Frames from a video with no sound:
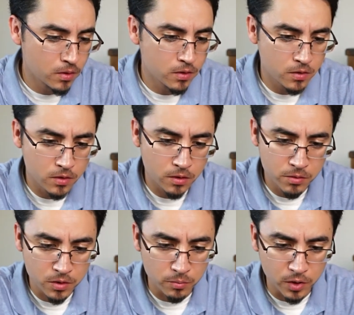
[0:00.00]
seems
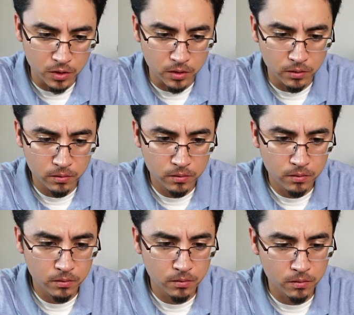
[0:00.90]
to be
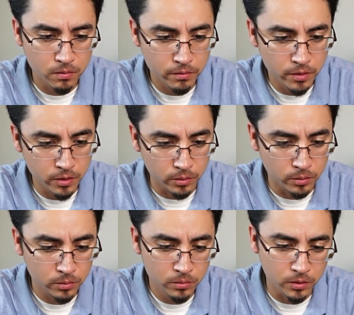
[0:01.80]

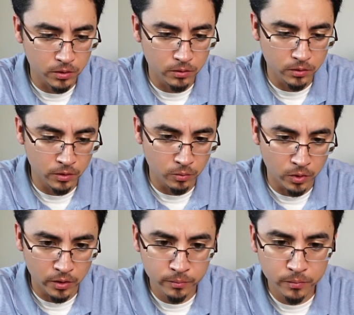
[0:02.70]
new in a
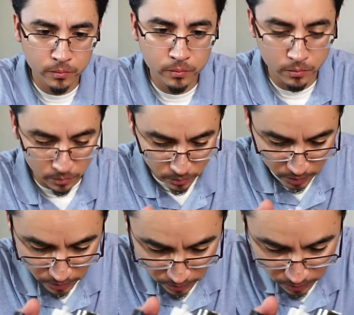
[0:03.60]
way,
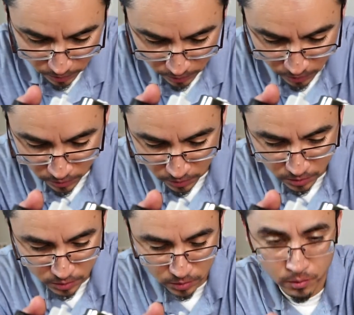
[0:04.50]
but it
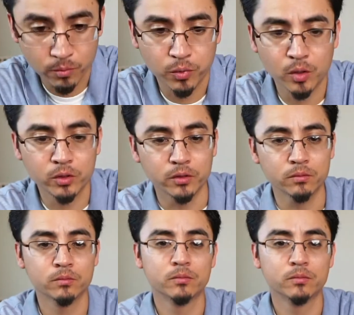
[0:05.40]
is broken.